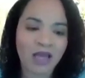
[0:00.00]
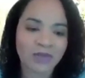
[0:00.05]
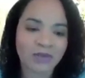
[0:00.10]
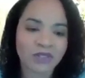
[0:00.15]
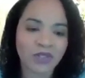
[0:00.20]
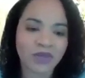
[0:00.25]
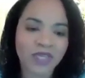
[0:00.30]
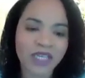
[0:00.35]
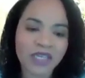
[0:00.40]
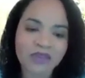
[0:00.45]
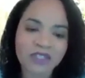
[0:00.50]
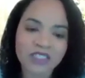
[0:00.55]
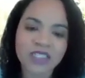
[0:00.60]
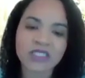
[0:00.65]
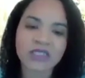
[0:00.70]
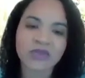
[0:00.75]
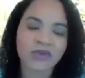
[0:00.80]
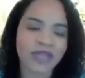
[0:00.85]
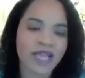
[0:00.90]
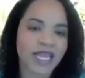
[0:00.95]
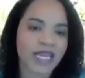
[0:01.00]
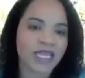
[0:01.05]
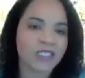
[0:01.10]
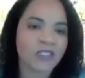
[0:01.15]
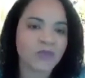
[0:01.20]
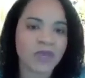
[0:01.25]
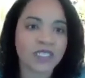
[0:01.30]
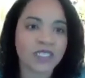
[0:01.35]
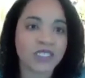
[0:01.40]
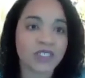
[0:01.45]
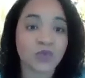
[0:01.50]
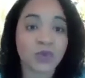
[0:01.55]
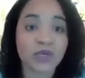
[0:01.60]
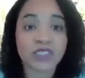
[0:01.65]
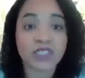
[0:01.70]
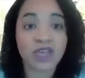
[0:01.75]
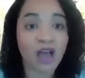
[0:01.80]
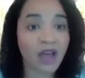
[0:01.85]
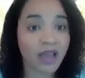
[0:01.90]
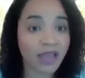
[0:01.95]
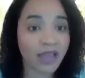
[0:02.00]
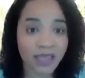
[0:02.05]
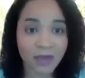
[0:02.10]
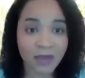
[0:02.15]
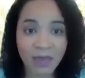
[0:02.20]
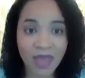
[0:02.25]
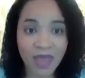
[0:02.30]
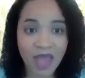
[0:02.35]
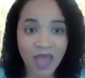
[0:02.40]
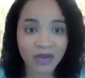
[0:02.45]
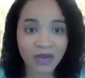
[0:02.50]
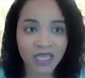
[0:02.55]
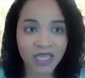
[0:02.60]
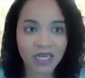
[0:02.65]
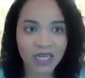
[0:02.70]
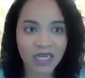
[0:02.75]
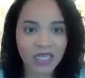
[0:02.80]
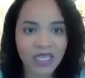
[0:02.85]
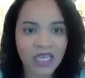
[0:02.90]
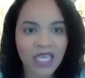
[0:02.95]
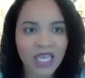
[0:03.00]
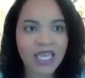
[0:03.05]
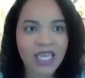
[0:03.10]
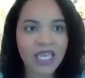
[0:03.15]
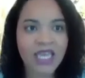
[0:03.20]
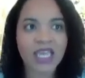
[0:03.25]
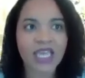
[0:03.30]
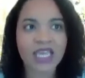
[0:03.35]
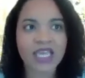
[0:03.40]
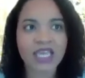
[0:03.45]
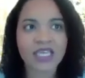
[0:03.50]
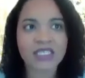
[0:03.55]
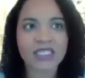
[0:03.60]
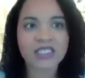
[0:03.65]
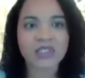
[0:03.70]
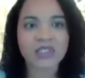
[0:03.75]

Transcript: So even just creating spaces where talking about it is